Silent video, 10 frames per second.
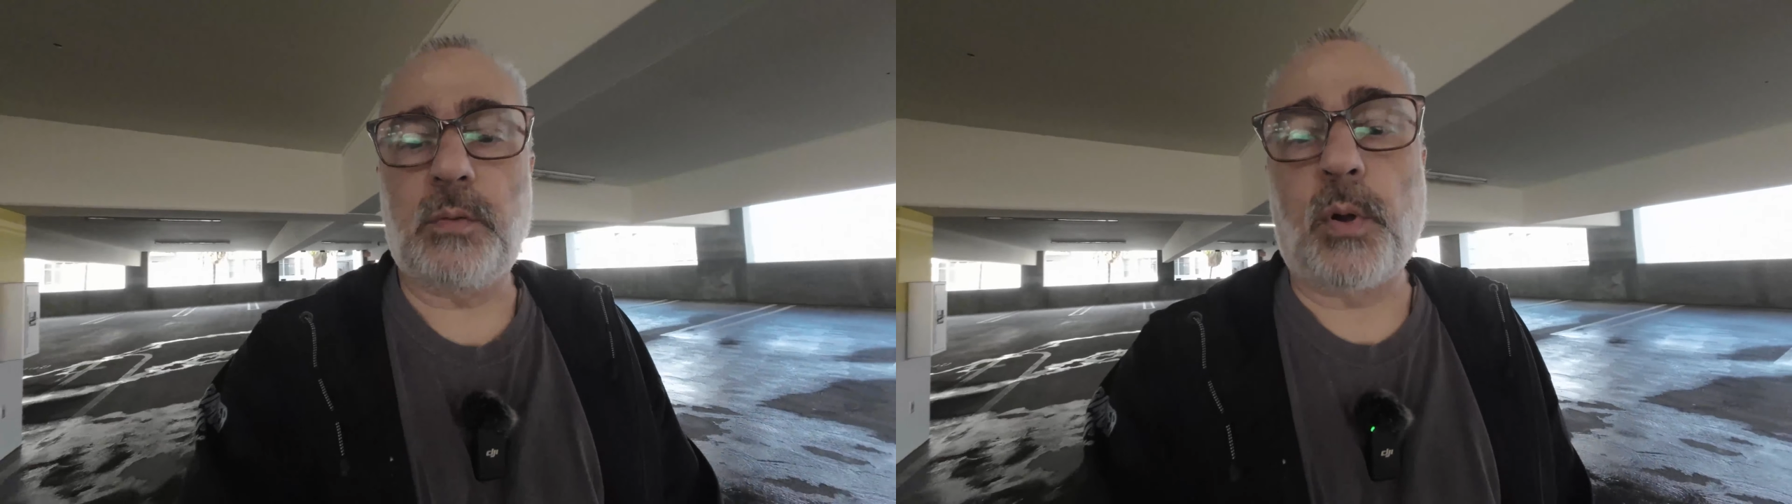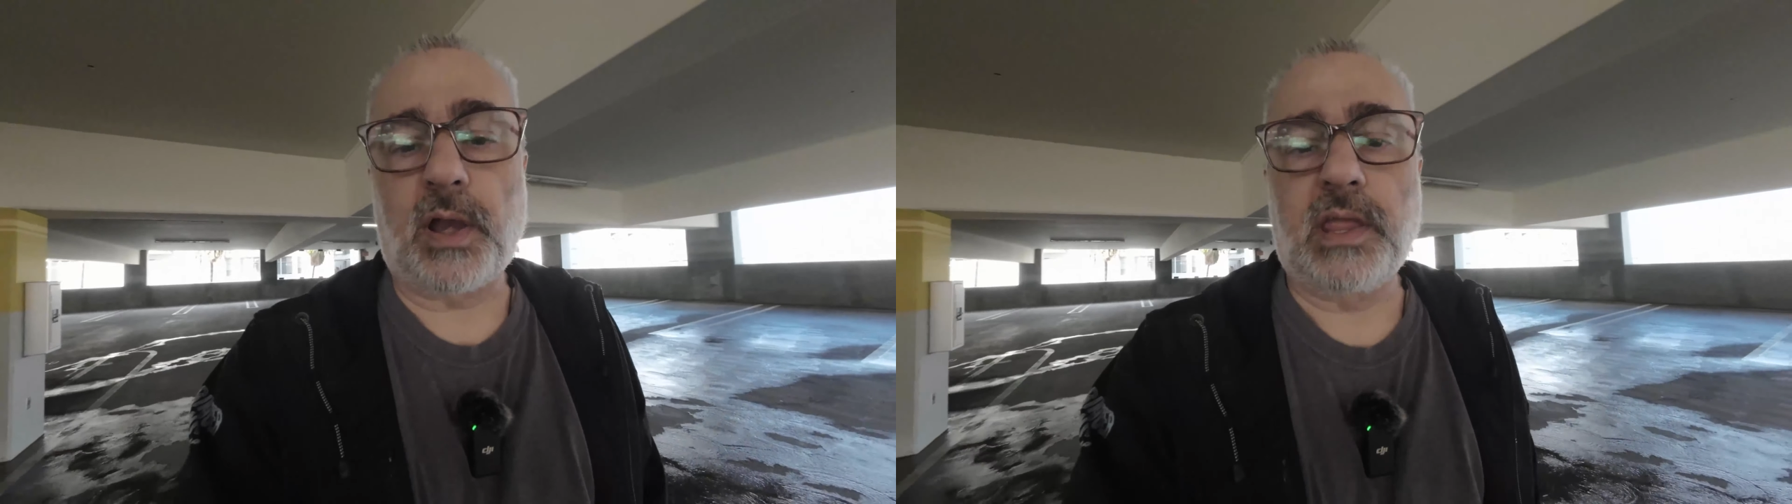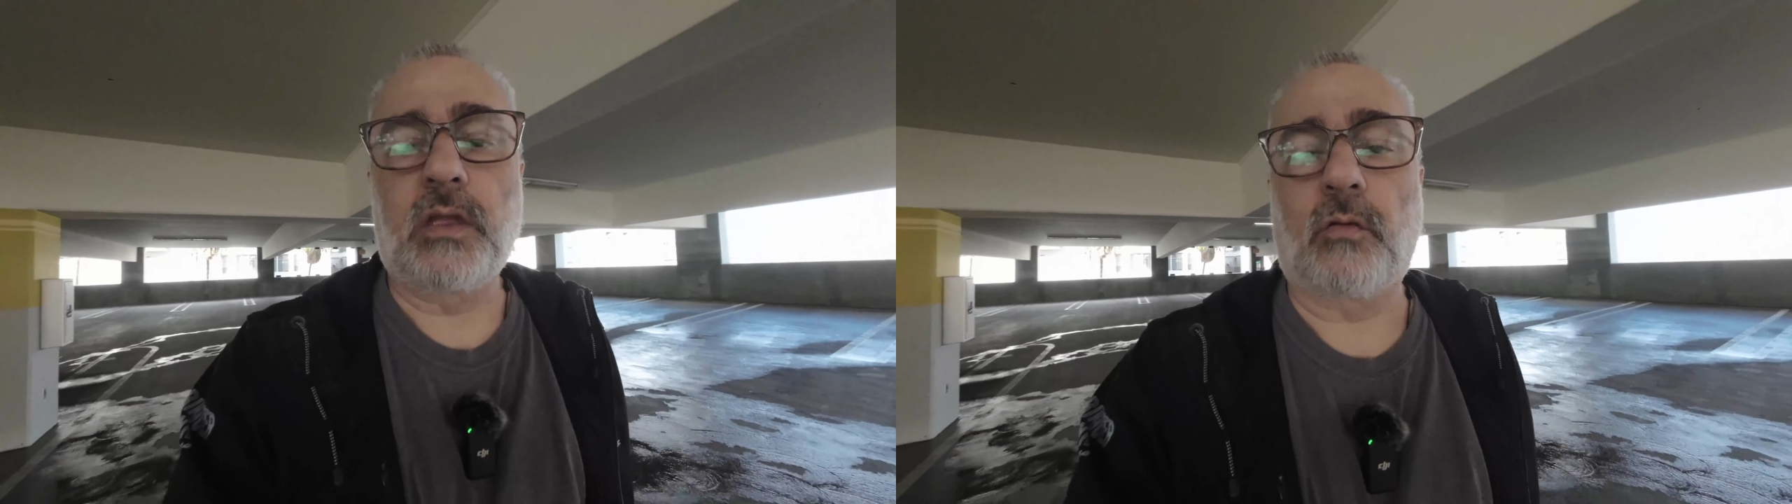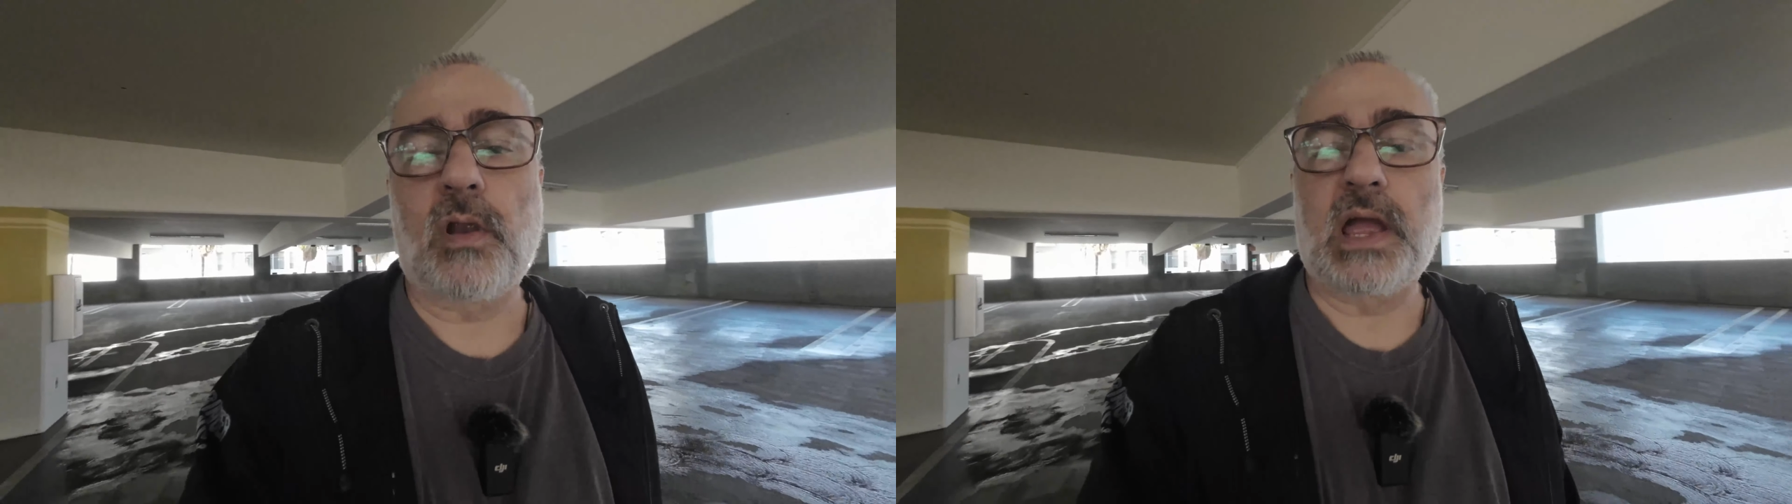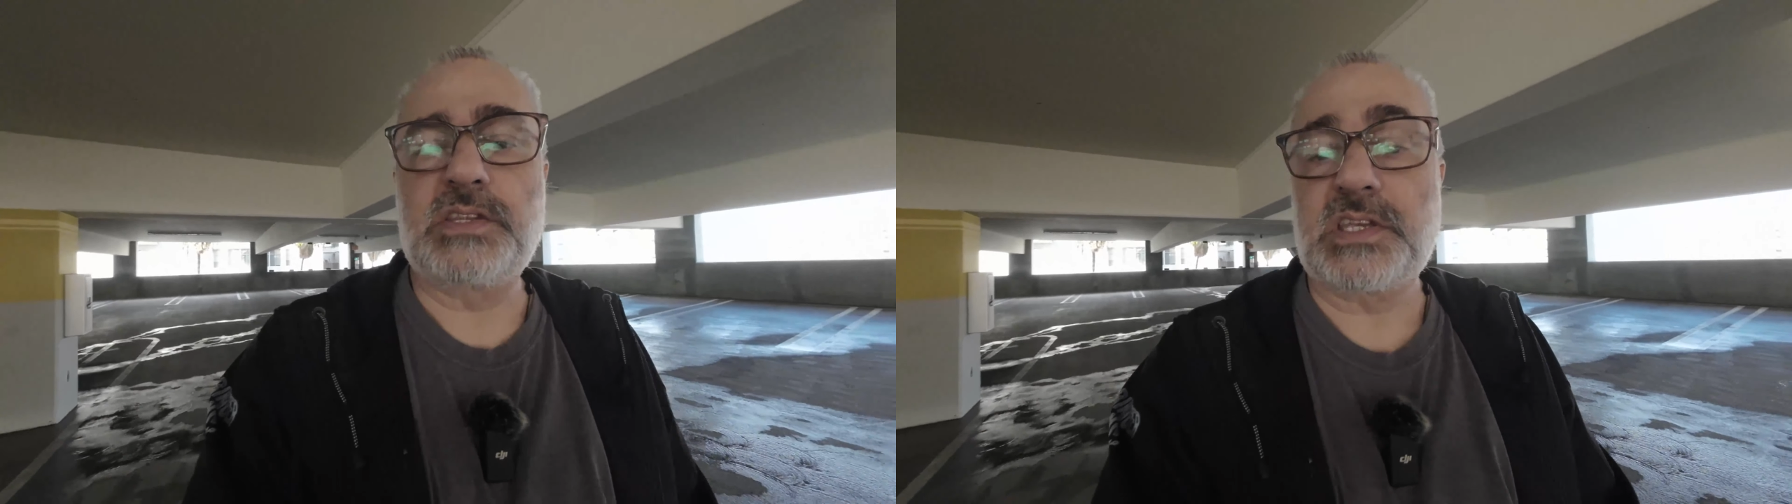the parking
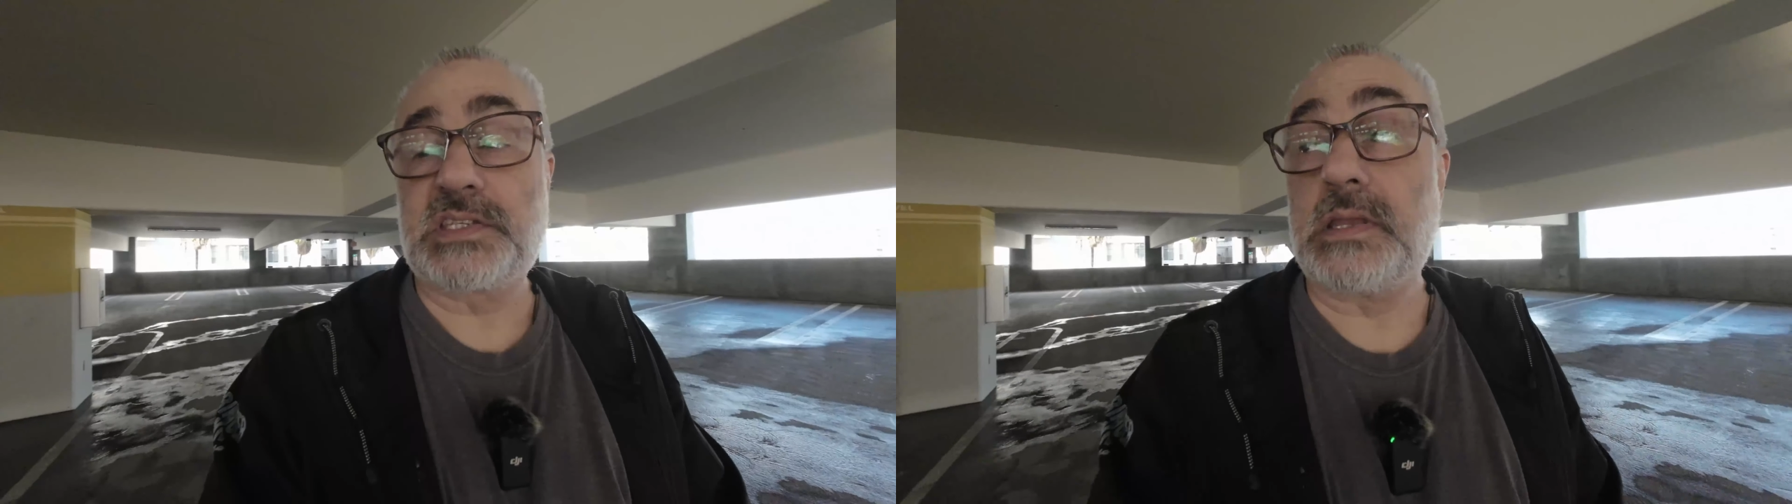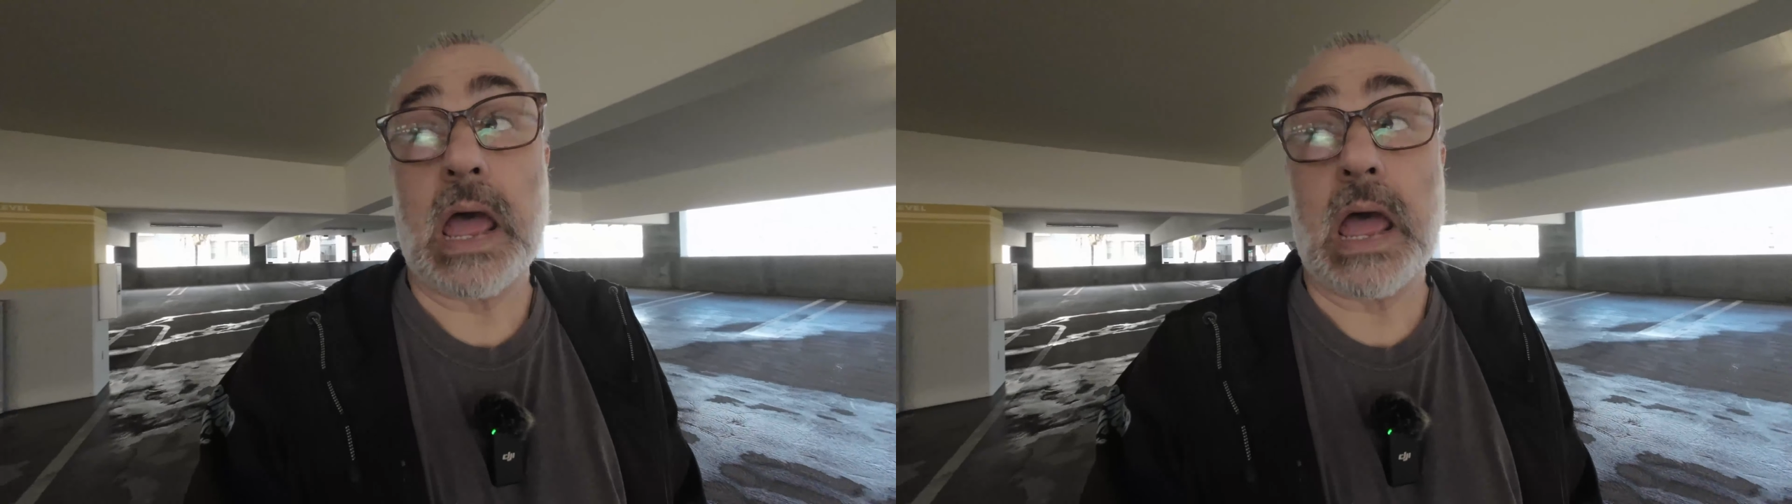garage is